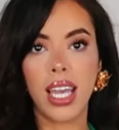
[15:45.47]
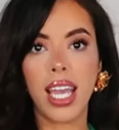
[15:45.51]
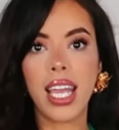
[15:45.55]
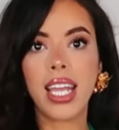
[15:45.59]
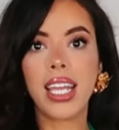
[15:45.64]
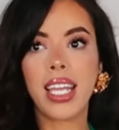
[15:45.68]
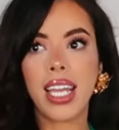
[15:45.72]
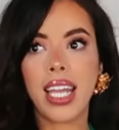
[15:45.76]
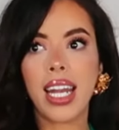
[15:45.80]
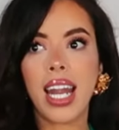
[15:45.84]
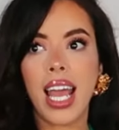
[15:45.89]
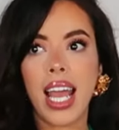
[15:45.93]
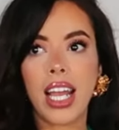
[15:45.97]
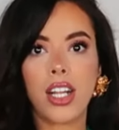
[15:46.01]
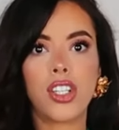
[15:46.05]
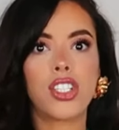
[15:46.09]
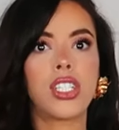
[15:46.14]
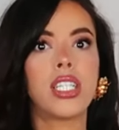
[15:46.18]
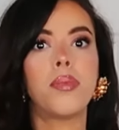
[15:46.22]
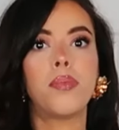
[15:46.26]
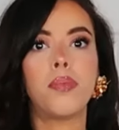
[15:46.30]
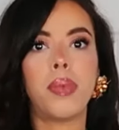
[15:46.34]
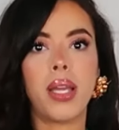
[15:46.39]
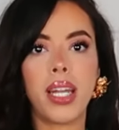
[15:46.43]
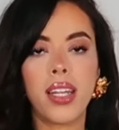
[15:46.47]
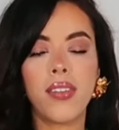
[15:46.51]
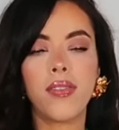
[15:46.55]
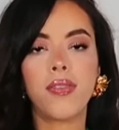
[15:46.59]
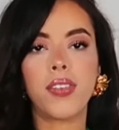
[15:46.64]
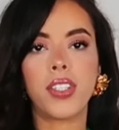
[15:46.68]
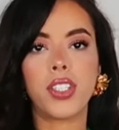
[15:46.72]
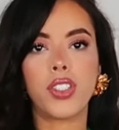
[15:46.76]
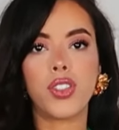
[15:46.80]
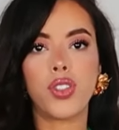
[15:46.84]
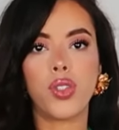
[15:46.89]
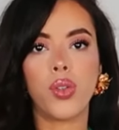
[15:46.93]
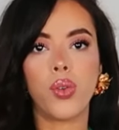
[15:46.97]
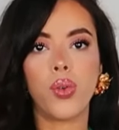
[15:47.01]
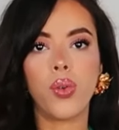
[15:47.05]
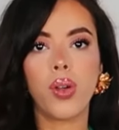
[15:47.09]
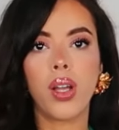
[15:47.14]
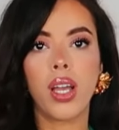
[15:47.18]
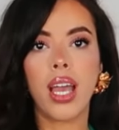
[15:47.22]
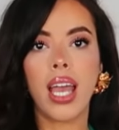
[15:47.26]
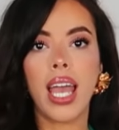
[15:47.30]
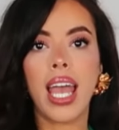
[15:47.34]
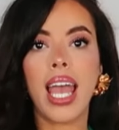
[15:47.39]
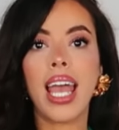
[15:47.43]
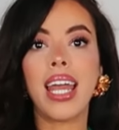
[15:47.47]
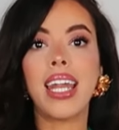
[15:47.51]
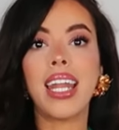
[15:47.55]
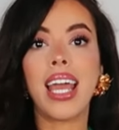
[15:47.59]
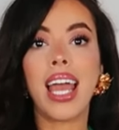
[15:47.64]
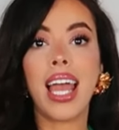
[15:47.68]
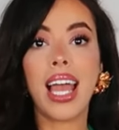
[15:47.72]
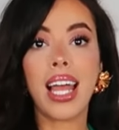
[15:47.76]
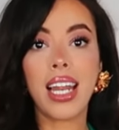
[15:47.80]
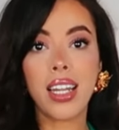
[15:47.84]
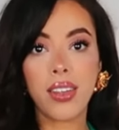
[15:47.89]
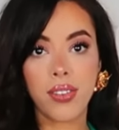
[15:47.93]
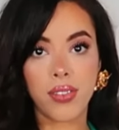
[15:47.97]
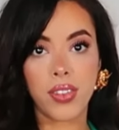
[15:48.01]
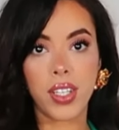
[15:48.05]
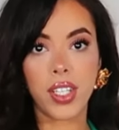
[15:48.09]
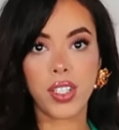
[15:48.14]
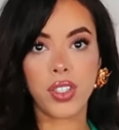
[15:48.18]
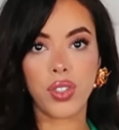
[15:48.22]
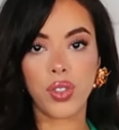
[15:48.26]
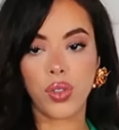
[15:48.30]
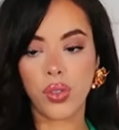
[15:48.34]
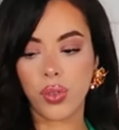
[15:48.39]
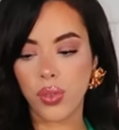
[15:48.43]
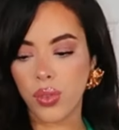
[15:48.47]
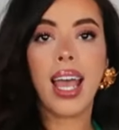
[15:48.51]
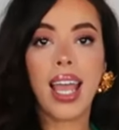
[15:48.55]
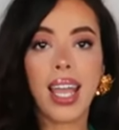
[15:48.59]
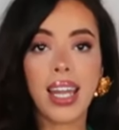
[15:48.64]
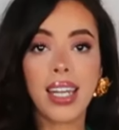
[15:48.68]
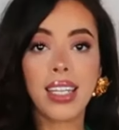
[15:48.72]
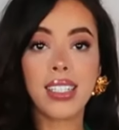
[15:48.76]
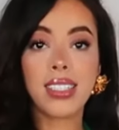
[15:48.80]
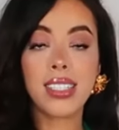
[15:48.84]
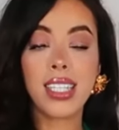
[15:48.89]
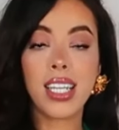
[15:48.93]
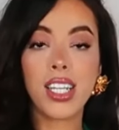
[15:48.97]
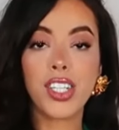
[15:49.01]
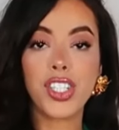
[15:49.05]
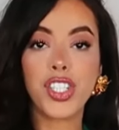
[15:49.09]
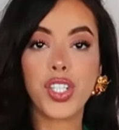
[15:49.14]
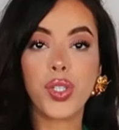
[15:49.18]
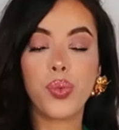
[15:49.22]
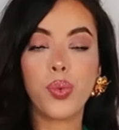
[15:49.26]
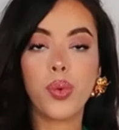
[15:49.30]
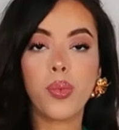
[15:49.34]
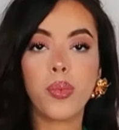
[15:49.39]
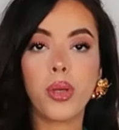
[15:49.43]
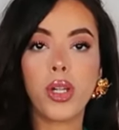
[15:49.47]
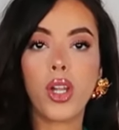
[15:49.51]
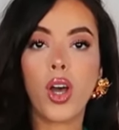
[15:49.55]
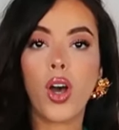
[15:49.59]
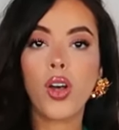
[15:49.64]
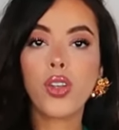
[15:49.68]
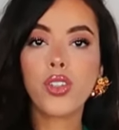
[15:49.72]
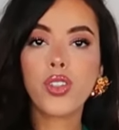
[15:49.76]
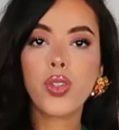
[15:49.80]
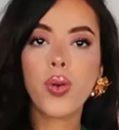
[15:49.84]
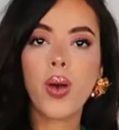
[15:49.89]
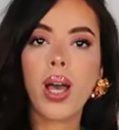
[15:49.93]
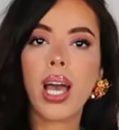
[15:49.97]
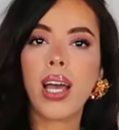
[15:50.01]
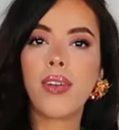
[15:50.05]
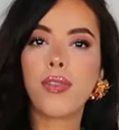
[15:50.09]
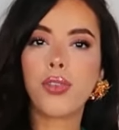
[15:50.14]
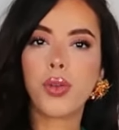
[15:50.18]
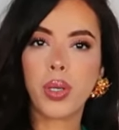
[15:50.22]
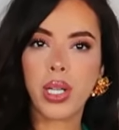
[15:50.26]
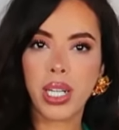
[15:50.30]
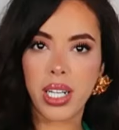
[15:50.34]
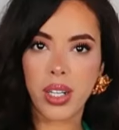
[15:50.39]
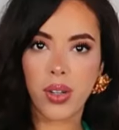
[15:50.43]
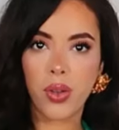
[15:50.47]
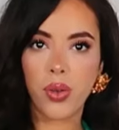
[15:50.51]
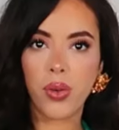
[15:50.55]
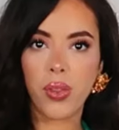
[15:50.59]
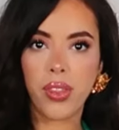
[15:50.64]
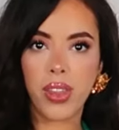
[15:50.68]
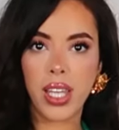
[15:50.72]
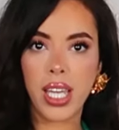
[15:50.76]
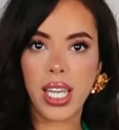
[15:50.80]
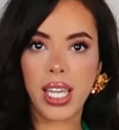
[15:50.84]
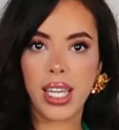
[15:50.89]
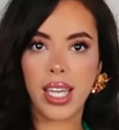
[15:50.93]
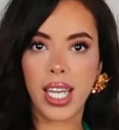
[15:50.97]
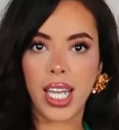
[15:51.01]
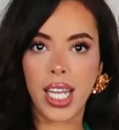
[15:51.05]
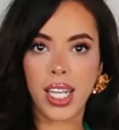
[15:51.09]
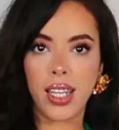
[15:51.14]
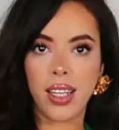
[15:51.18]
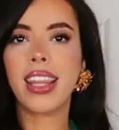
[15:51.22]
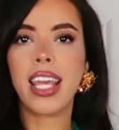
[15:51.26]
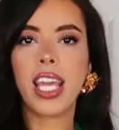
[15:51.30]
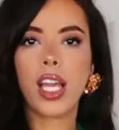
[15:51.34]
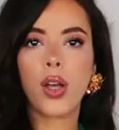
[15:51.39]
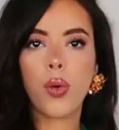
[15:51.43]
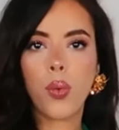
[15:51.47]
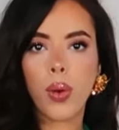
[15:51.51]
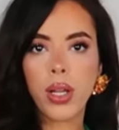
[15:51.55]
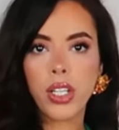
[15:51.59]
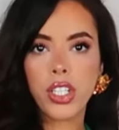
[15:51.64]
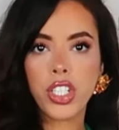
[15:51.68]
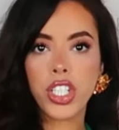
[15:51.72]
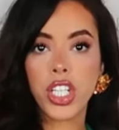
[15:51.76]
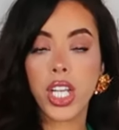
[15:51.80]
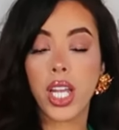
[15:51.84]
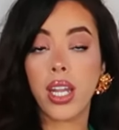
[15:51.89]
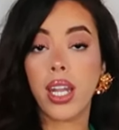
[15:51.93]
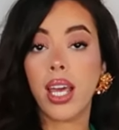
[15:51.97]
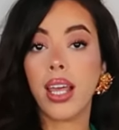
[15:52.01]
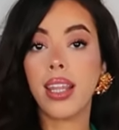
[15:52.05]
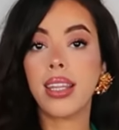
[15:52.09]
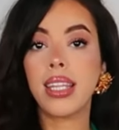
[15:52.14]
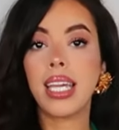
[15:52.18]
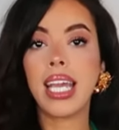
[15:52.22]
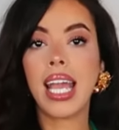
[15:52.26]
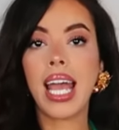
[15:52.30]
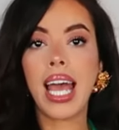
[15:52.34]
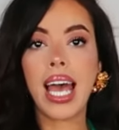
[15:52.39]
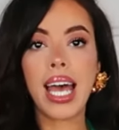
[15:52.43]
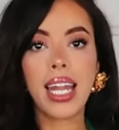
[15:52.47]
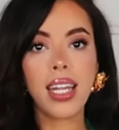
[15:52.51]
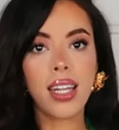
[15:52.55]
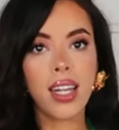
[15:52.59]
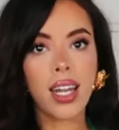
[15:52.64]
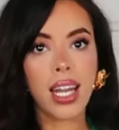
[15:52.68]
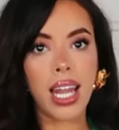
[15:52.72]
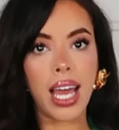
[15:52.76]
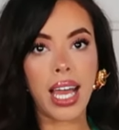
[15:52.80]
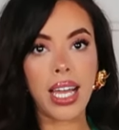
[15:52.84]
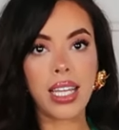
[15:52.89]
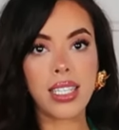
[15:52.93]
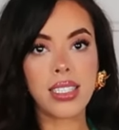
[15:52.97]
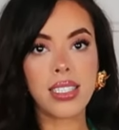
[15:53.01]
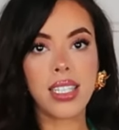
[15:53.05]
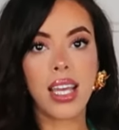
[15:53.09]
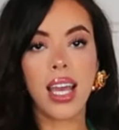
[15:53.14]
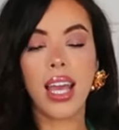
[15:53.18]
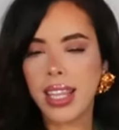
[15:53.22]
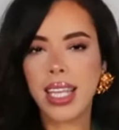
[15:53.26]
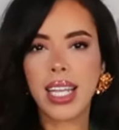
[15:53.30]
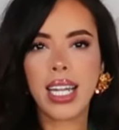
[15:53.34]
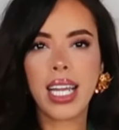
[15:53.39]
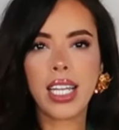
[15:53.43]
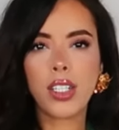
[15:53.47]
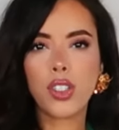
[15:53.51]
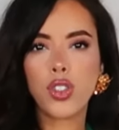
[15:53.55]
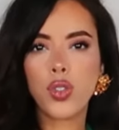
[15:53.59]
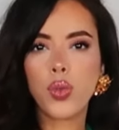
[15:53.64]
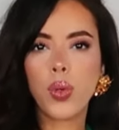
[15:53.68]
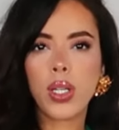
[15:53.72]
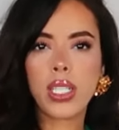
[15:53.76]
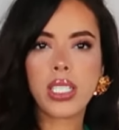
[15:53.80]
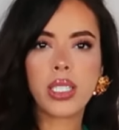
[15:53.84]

It can actually benefit you and elevate you. Highly intelligent women also have critical thinking. They question, they analyze, they like to